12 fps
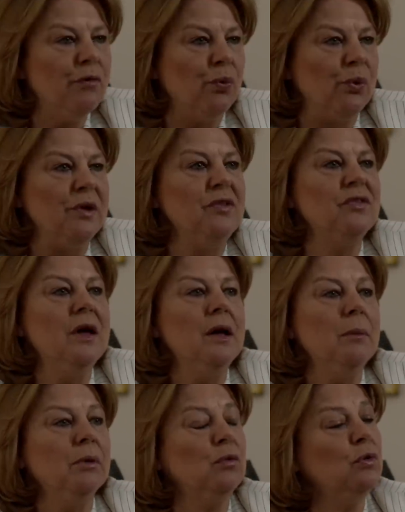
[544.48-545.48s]
voice,
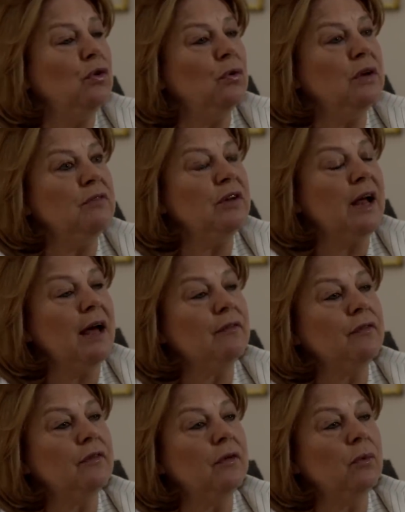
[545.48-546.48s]
but we don't even
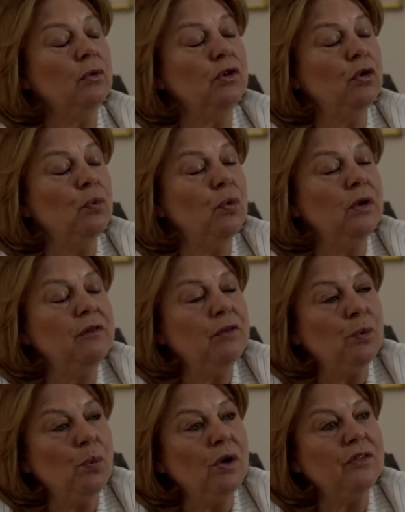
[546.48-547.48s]
have we don't
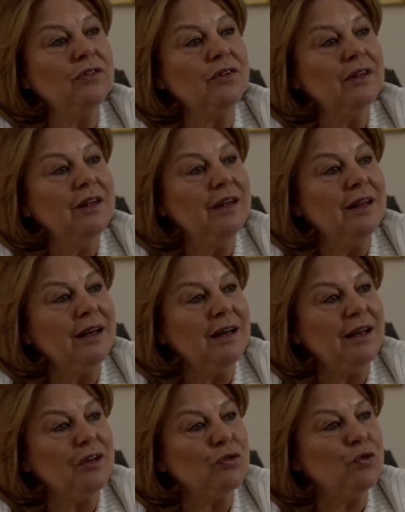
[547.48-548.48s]
even want
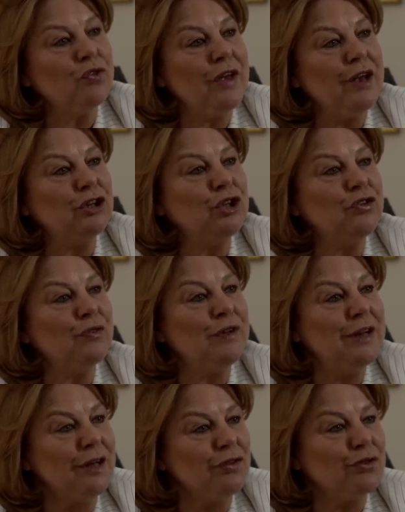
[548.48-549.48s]
uh, associations of
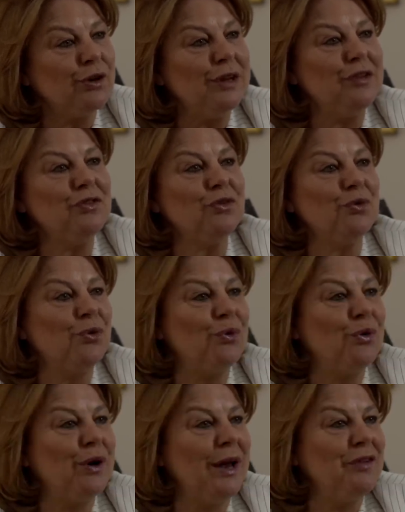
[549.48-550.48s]
industrialists
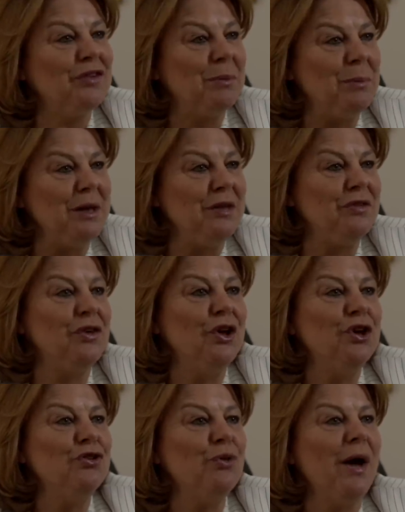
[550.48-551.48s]
or SMEs
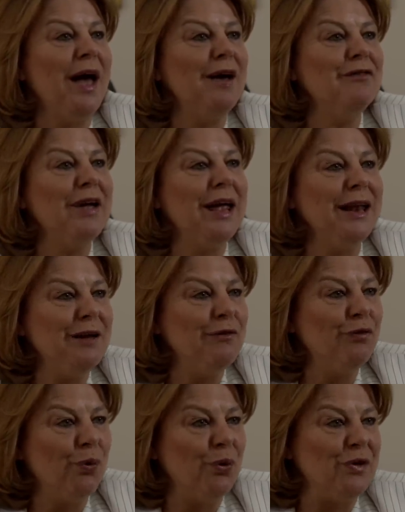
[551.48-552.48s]
to have any
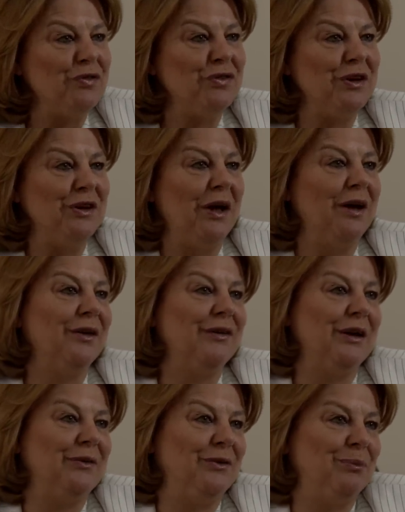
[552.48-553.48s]
voice in,
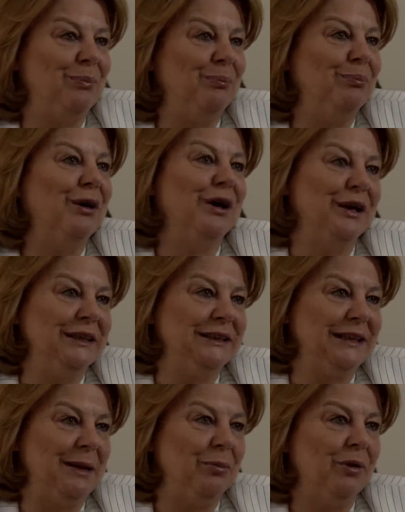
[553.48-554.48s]
around the bargaining
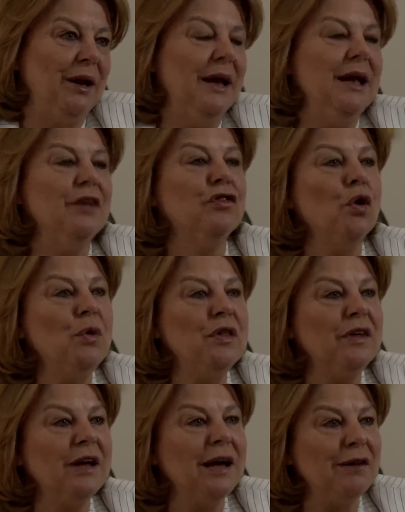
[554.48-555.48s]
mm -hmm. table. It's
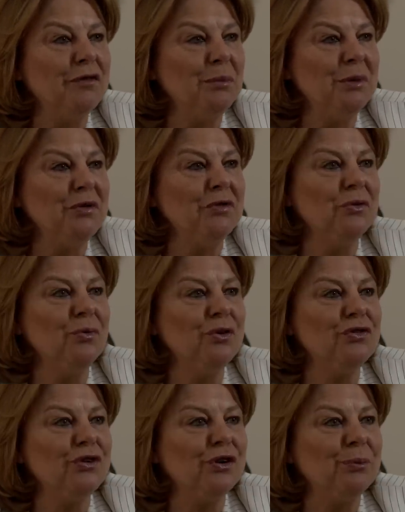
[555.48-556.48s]
only the governments
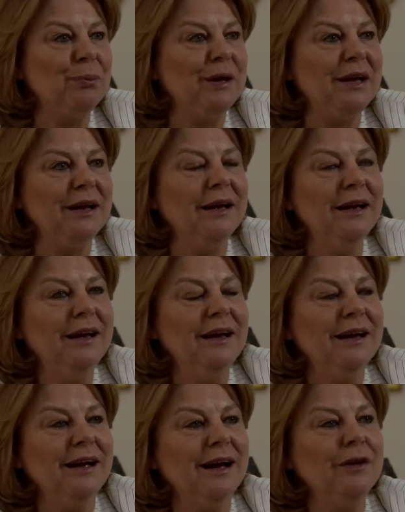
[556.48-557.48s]
which are being
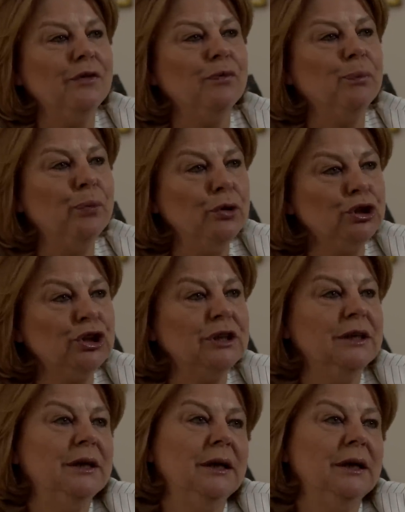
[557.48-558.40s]
kind of pushed